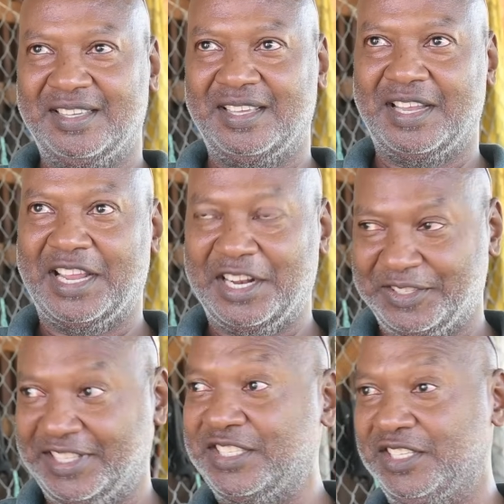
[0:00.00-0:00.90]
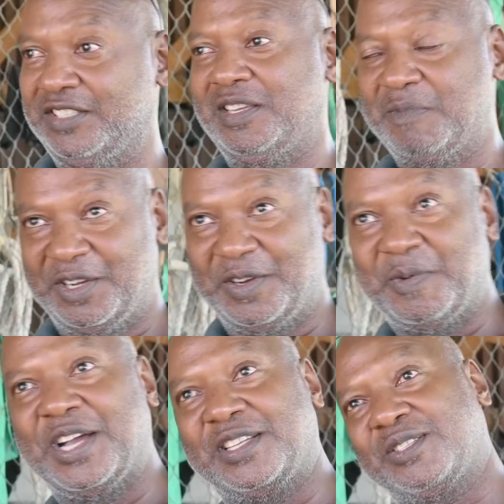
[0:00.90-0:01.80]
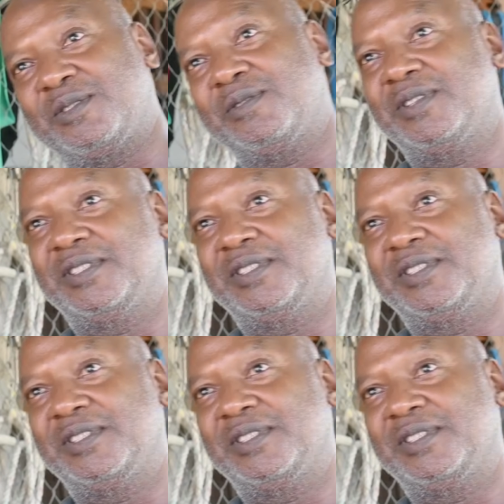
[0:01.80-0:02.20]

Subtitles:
And I just listen to him and go back to school.